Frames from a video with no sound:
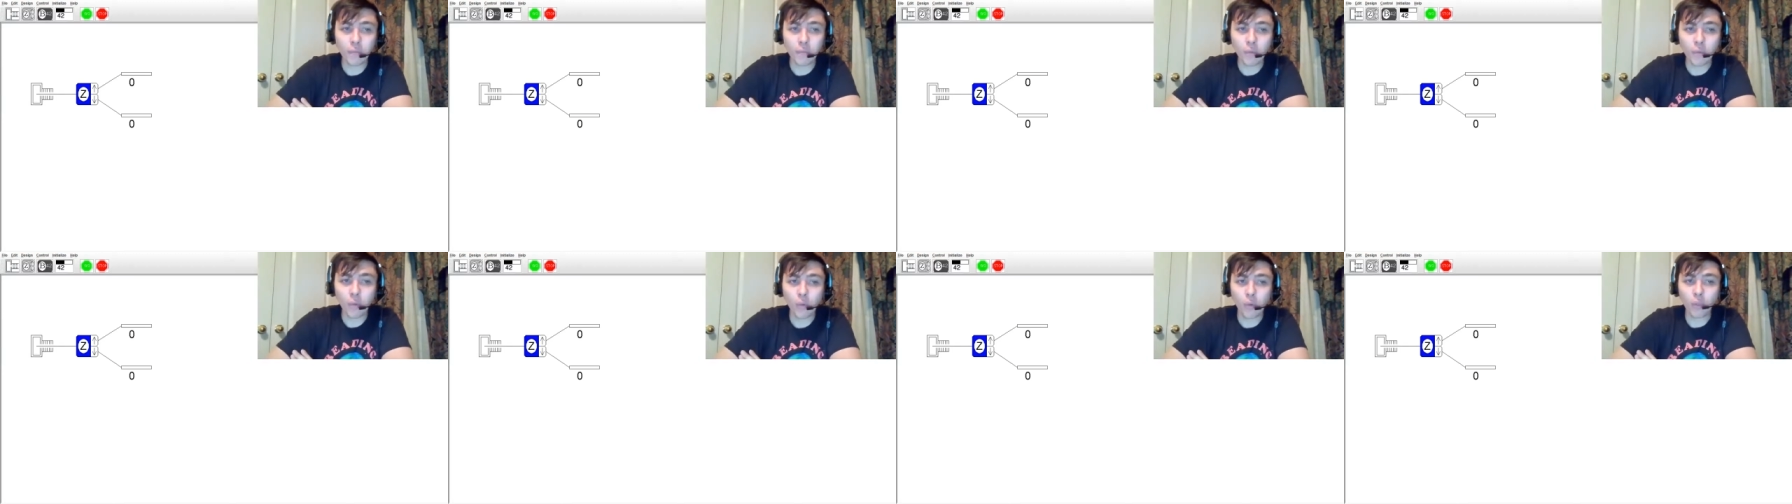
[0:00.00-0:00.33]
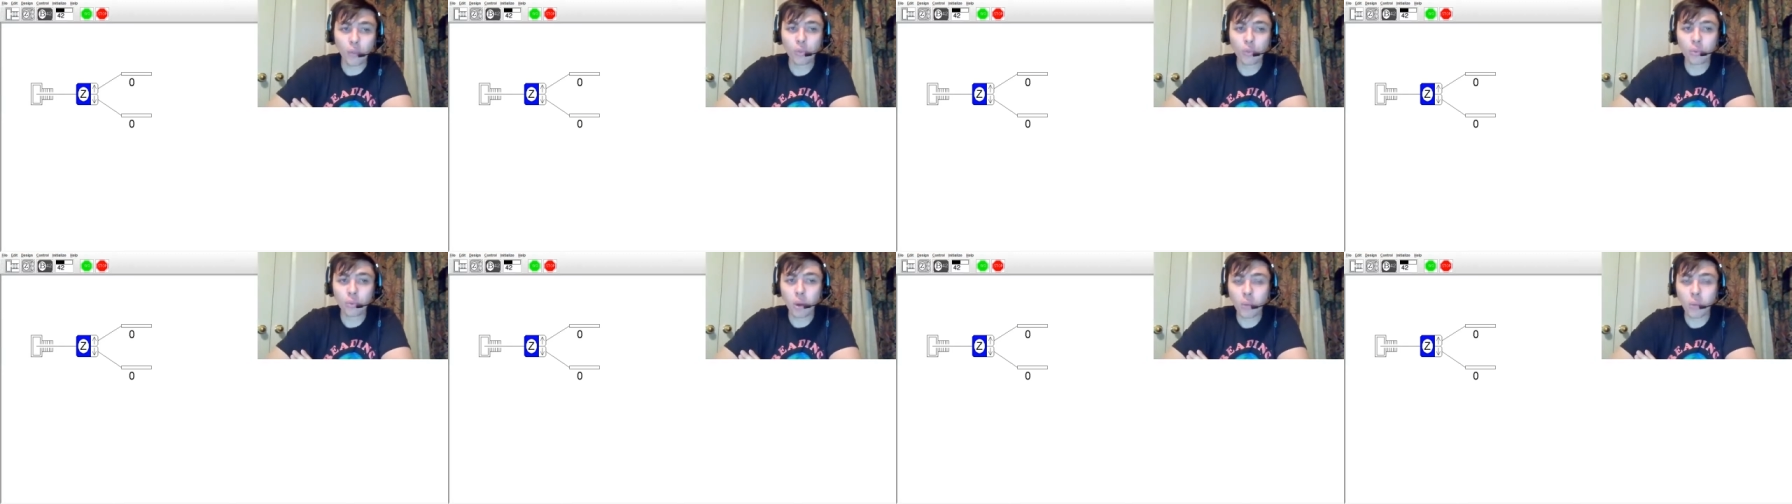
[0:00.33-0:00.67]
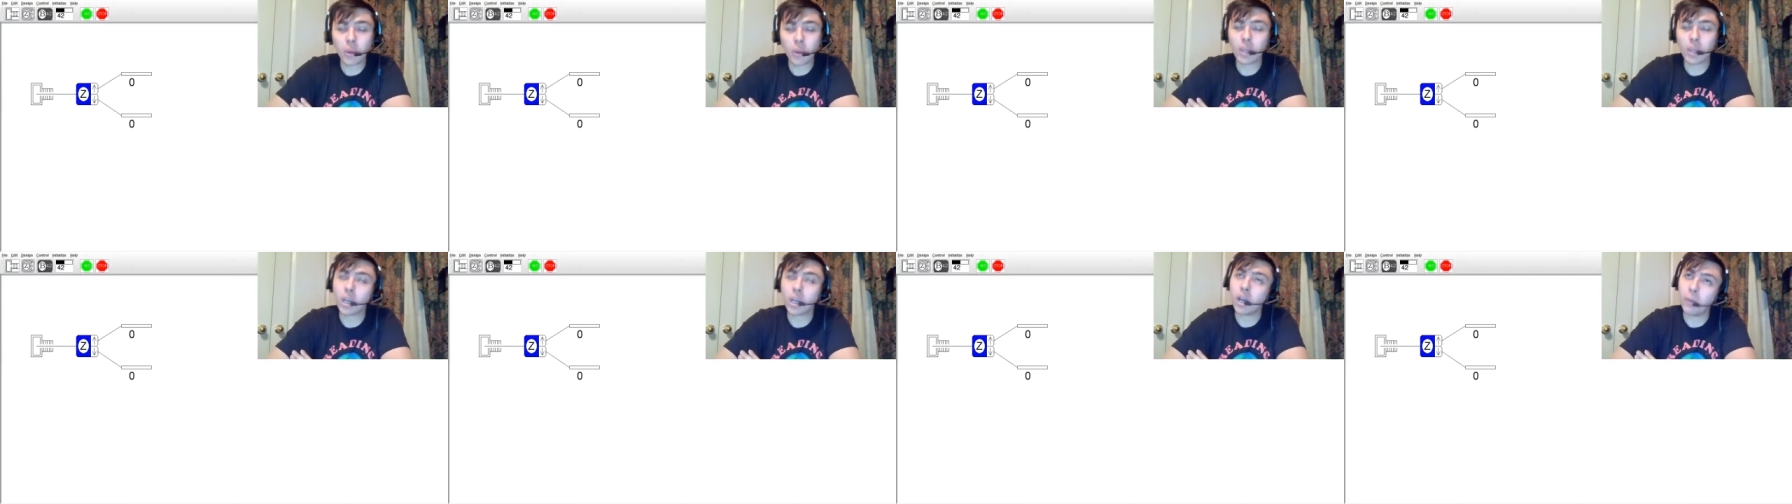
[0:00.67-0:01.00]
throwing
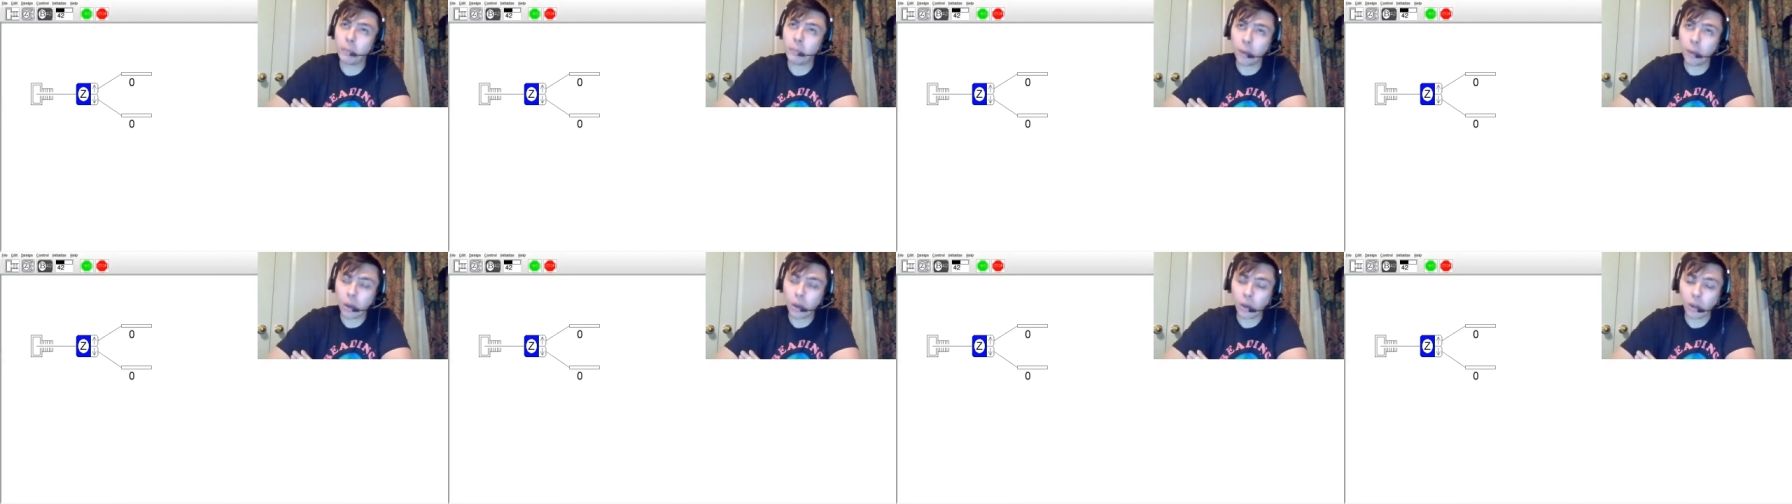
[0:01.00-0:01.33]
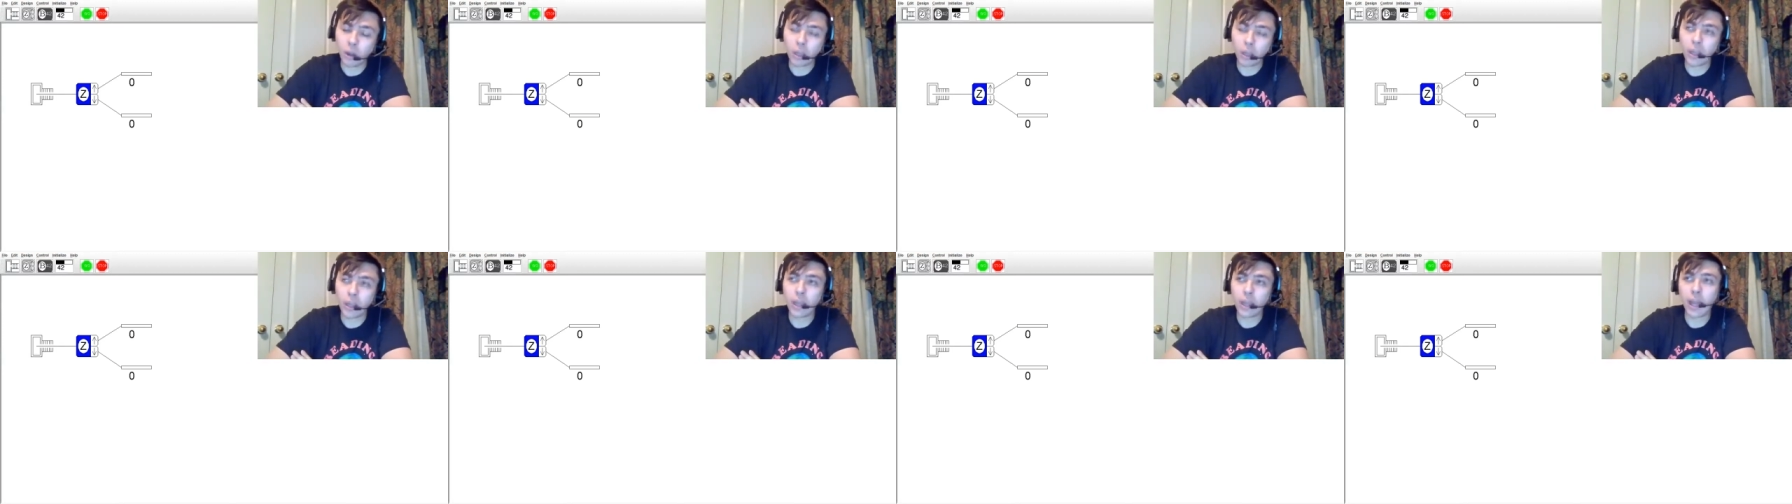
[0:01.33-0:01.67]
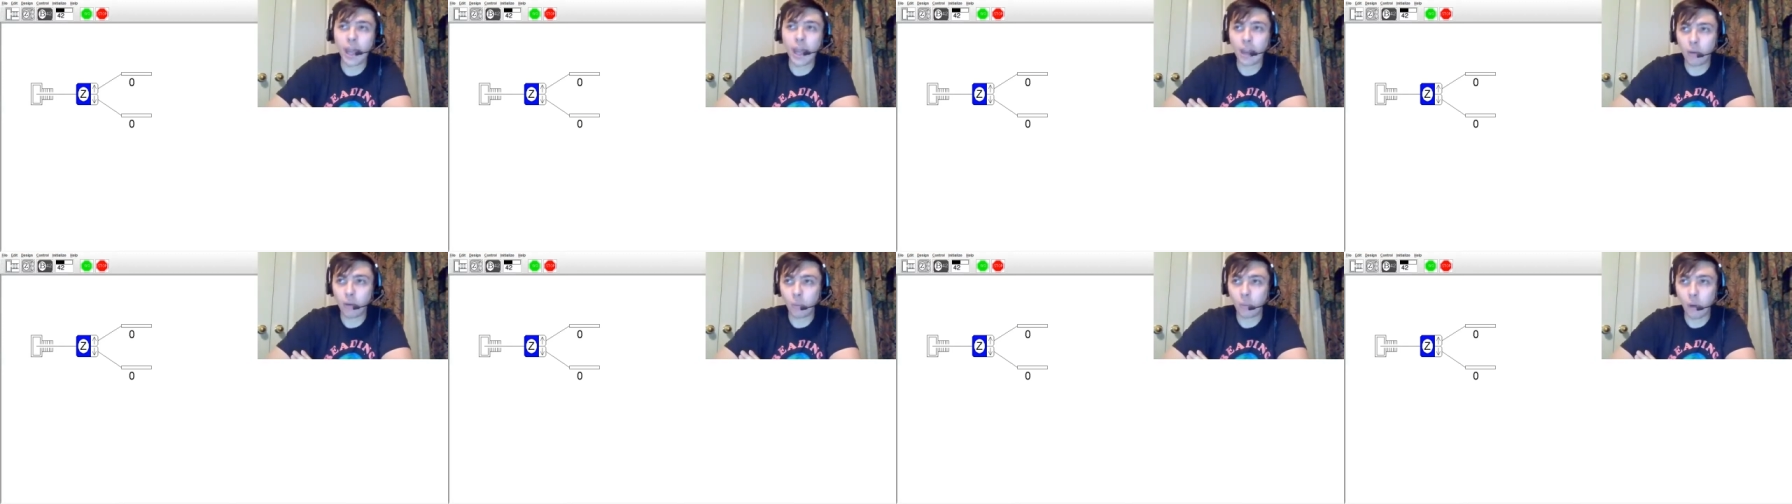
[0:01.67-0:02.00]
a ball at
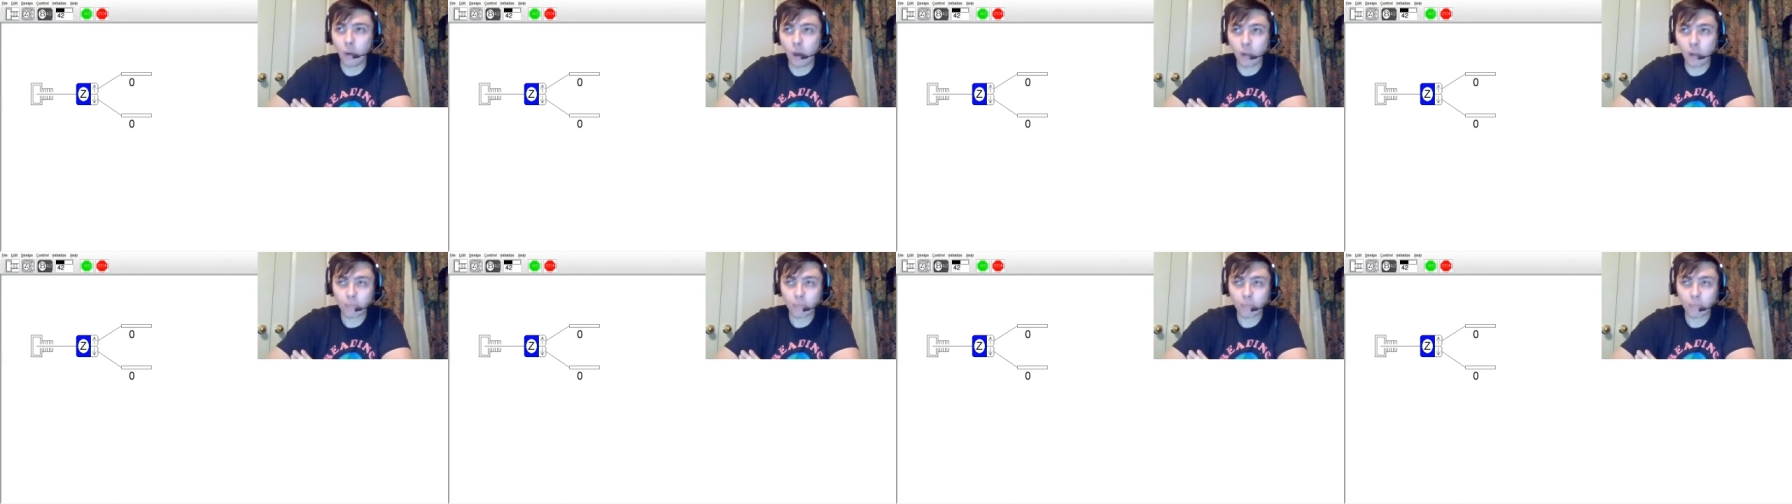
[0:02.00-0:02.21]
a wall.